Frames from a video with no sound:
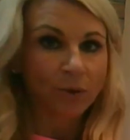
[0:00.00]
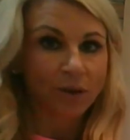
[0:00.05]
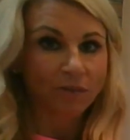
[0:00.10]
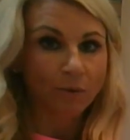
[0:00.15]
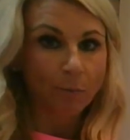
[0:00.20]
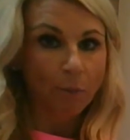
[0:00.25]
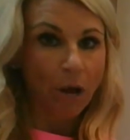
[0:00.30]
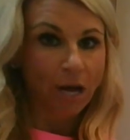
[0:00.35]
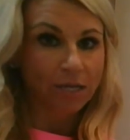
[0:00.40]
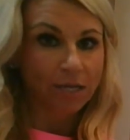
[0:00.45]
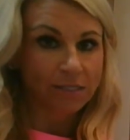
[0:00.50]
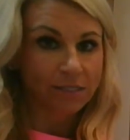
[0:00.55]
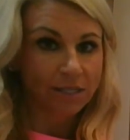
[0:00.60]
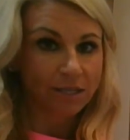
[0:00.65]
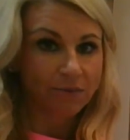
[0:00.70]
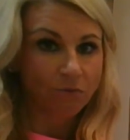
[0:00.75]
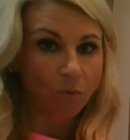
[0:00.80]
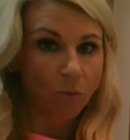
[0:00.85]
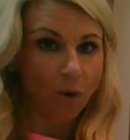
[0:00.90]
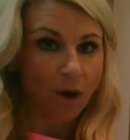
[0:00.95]
we have a
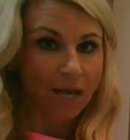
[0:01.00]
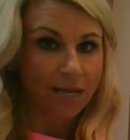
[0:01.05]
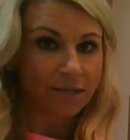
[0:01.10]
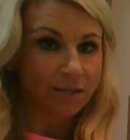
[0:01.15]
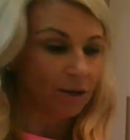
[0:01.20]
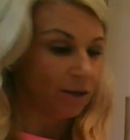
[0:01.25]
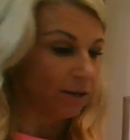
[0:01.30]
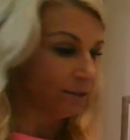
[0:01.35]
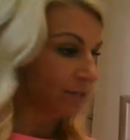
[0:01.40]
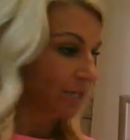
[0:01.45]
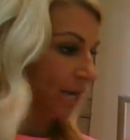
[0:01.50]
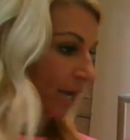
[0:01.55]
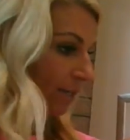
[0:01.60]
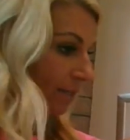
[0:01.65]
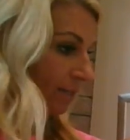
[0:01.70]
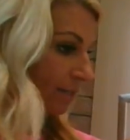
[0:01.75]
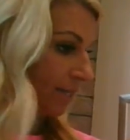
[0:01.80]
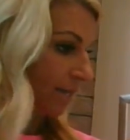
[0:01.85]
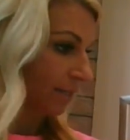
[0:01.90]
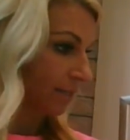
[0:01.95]
positive 1 on the
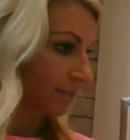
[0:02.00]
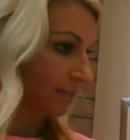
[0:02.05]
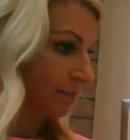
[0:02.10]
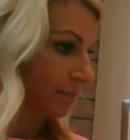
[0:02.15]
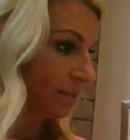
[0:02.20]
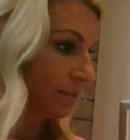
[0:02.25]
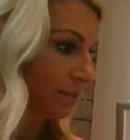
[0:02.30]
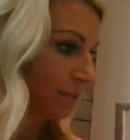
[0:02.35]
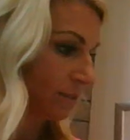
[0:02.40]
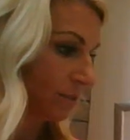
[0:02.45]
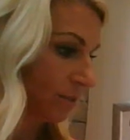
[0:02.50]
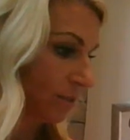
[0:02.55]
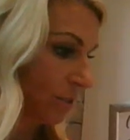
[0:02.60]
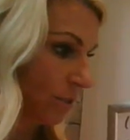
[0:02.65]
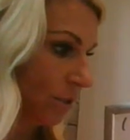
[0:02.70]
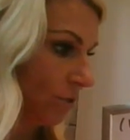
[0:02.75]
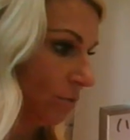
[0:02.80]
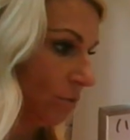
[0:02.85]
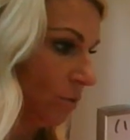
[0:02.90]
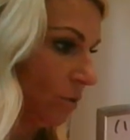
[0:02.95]
x-axis,
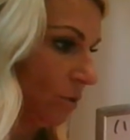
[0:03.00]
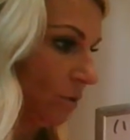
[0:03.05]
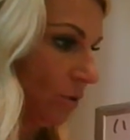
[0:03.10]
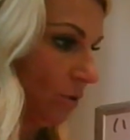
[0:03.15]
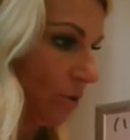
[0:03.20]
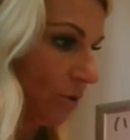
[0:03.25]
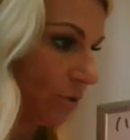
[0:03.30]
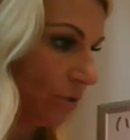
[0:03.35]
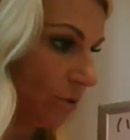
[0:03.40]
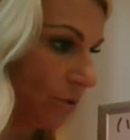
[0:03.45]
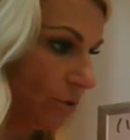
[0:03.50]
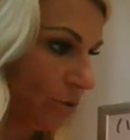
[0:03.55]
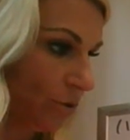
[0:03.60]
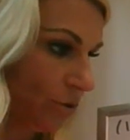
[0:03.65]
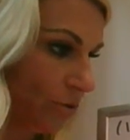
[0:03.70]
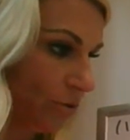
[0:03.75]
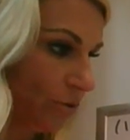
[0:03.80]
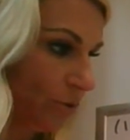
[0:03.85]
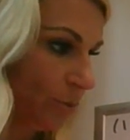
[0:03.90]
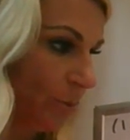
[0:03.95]
so
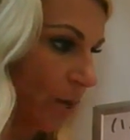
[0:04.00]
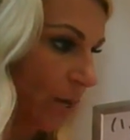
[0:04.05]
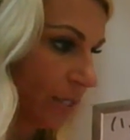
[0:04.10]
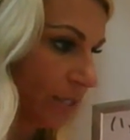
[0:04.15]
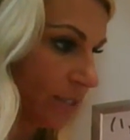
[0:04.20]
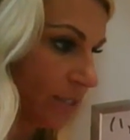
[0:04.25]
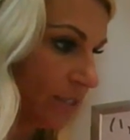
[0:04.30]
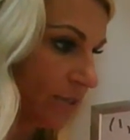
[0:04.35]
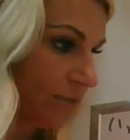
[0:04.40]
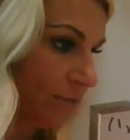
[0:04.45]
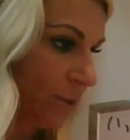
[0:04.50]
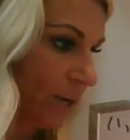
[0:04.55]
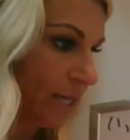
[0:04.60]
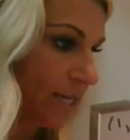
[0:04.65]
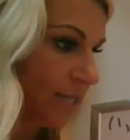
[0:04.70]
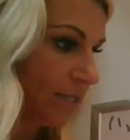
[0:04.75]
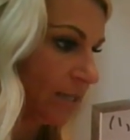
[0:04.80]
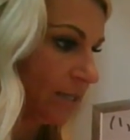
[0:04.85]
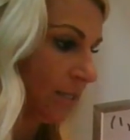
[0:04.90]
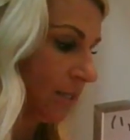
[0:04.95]
over positive
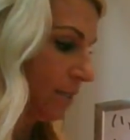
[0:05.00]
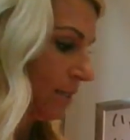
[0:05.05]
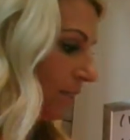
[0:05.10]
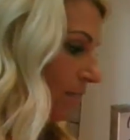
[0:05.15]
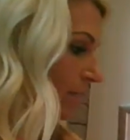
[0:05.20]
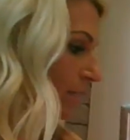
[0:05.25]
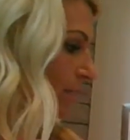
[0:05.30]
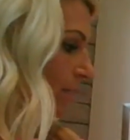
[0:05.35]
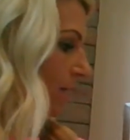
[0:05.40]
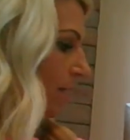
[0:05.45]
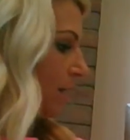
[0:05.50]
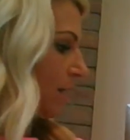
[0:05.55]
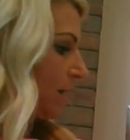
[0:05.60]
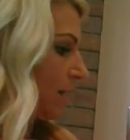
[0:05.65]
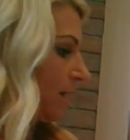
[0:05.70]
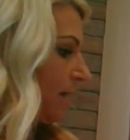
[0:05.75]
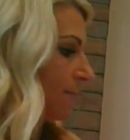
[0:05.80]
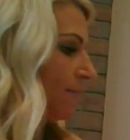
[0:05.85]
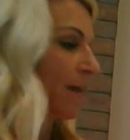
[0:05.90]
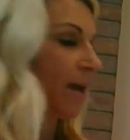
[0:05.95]
1,
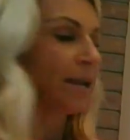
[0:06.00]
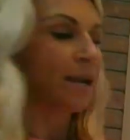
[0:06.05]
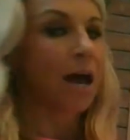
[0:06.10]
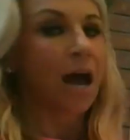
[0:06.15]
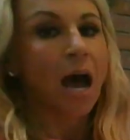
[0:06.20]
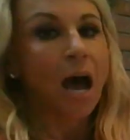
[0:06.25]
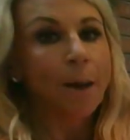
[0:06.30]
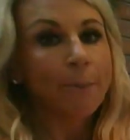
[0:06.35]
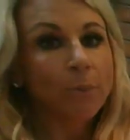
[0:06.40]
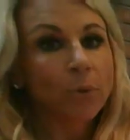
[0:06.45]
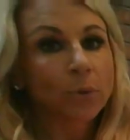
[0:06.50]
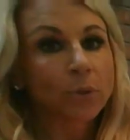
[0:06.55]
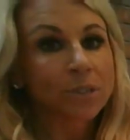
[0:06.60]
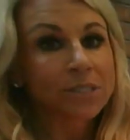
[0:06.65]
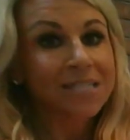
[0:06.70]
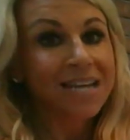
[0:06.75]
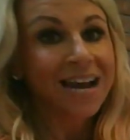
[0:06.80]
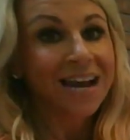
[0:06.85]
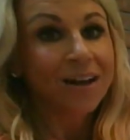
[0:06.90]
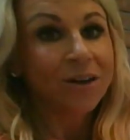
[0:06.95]
and then up or
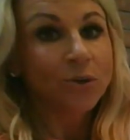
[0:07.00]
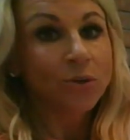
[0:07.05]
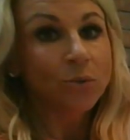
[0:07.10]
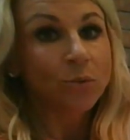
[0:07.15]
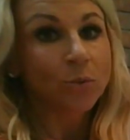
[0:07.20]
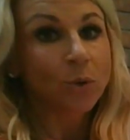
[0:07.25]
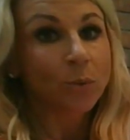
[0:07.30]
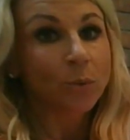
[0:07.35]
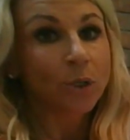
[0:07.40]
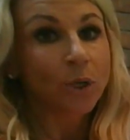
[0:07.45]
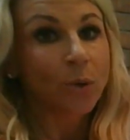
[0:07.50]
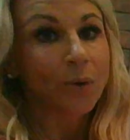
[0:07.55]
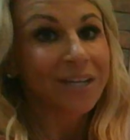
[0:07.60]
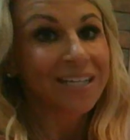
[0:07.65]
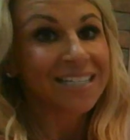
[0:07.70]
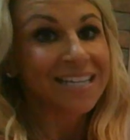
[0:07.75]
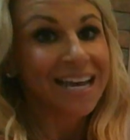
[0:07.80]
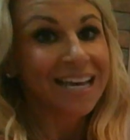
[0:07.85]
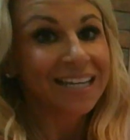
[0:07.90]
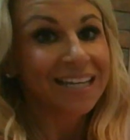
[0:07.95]
down, well, we're
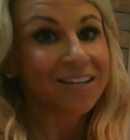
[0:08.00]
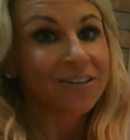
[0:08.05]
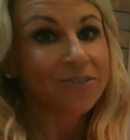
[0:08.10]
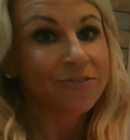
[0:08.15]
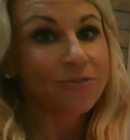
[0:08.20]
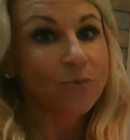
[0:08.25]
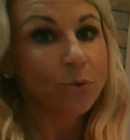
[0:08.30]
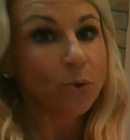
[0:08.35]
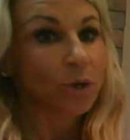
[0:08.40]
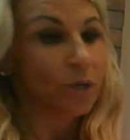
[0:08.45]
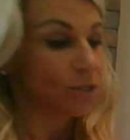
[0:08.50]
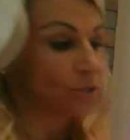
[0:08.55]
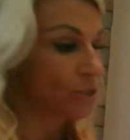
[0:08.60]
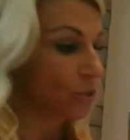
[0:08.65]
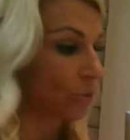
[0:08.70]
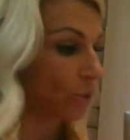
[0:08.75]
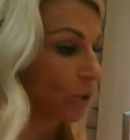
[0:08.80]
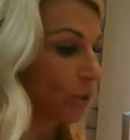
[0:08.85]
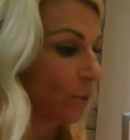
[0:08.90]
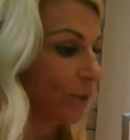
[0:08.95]
going -4,
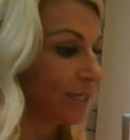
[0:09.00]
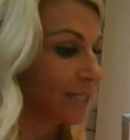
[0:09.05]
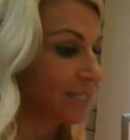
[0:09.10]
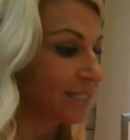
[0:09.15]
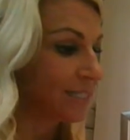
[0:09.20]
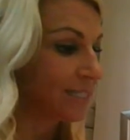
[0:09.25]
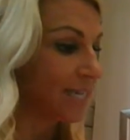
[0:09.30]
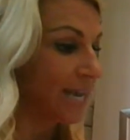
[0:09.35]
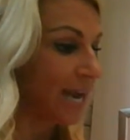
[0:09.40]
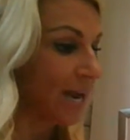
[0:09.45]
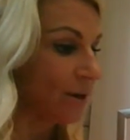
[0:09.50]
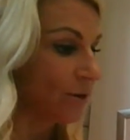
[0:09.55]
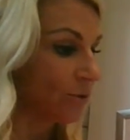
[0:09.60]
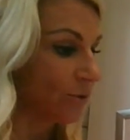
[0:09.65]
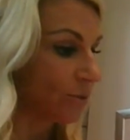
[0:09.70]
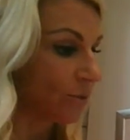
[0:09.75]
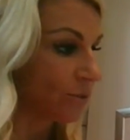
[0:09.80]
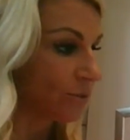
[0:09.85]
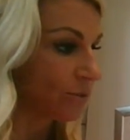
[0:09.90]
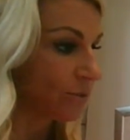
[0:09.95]
so we're going
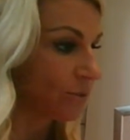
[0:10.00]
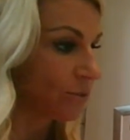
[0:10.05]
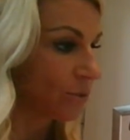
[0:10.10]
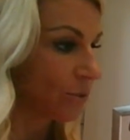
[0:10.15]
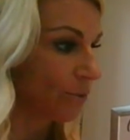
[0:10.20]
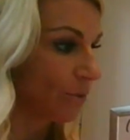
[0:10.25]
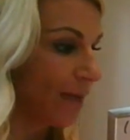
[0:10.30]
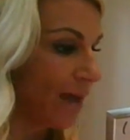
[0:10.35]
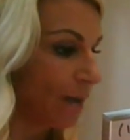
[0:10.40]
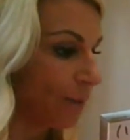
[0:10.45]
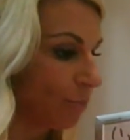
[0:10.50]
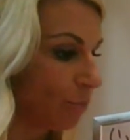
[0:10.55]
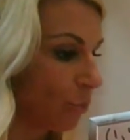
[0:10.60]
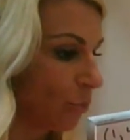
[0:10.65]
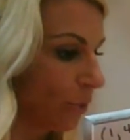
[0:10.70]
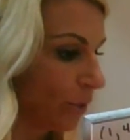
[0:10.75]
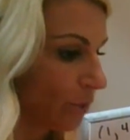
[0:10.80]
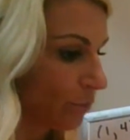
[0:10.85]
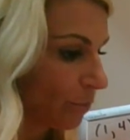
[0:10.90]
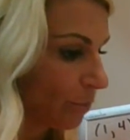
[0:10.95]
down. So that
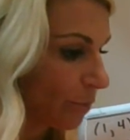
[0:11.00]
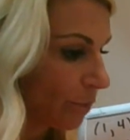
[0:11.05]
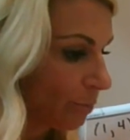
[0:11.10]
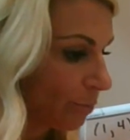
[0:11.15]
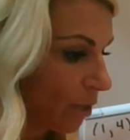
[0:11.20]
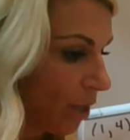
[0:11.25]
point would be